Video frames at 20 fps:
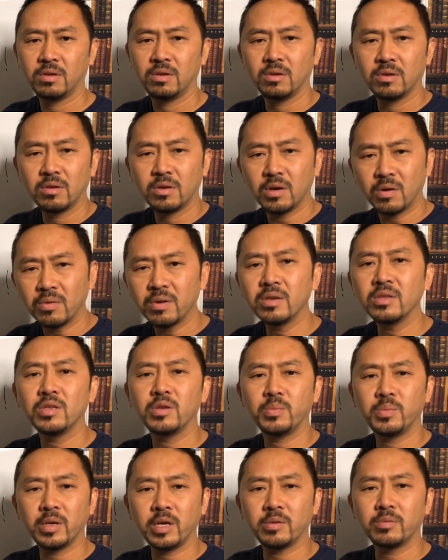You're going
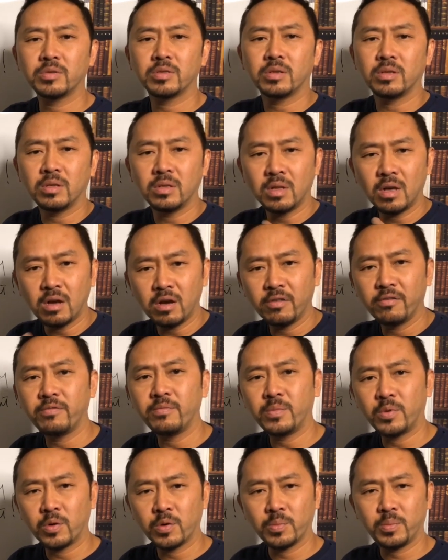to be able to love
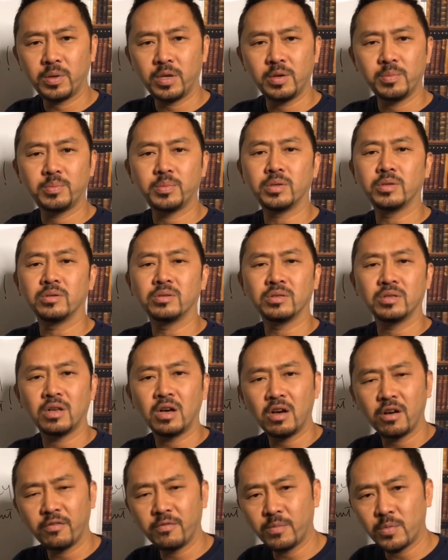more people,
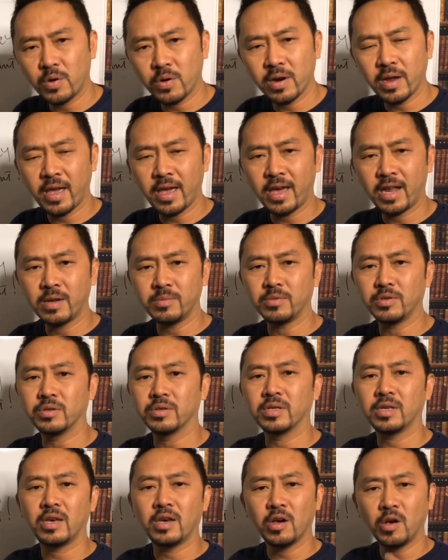love more
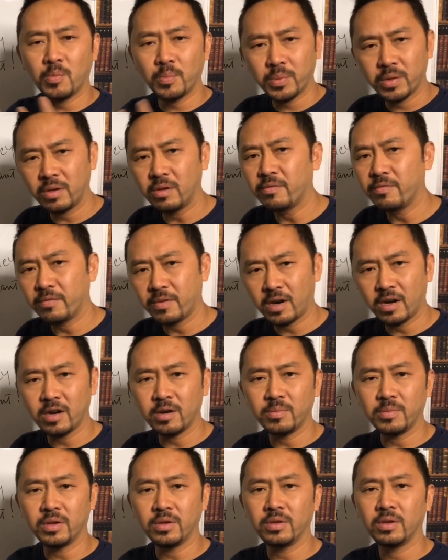animals, help the
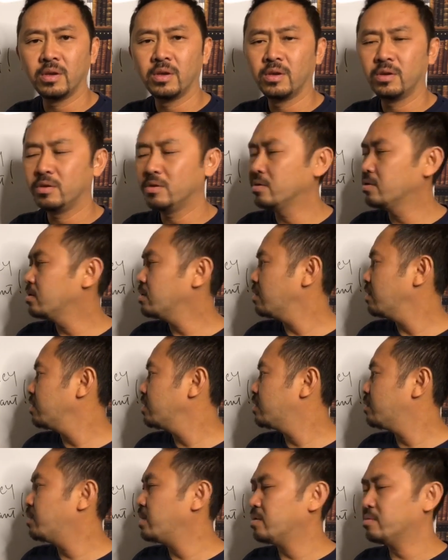environment. You're going
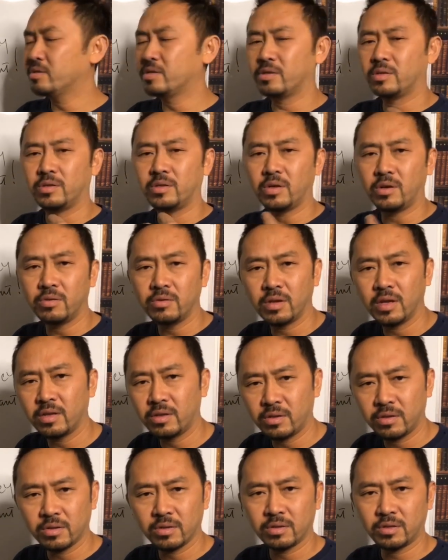to be able to
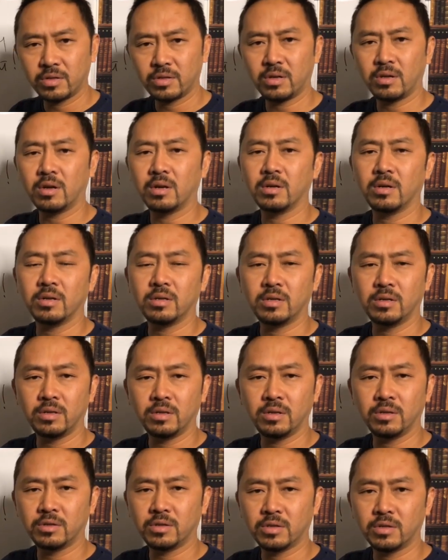donate to your
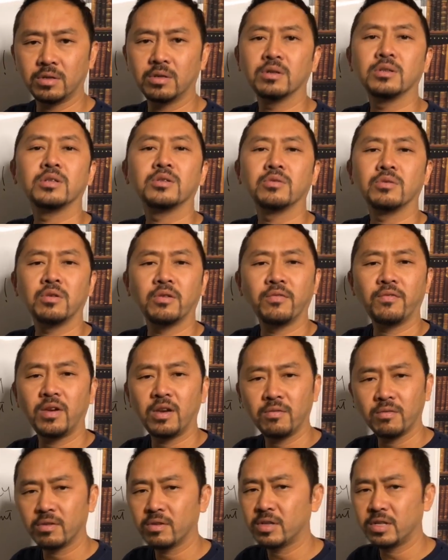church or your
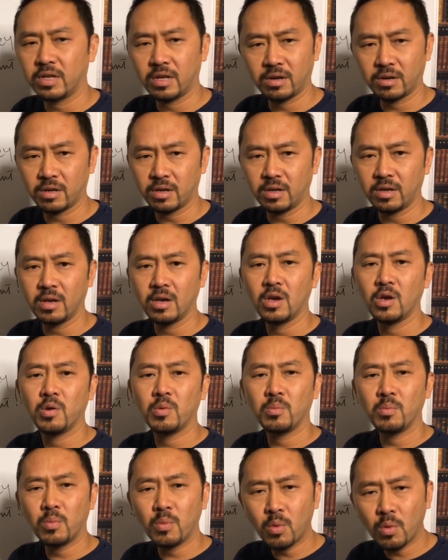favorite charity
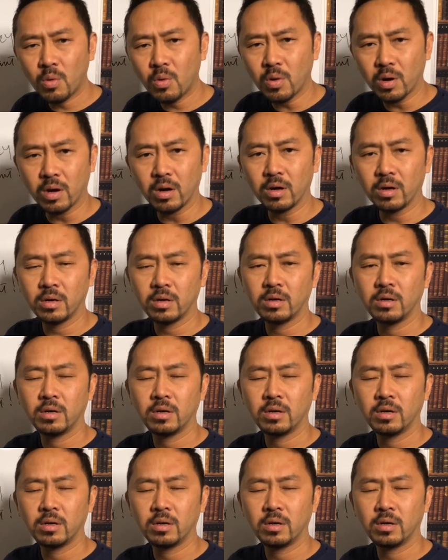more.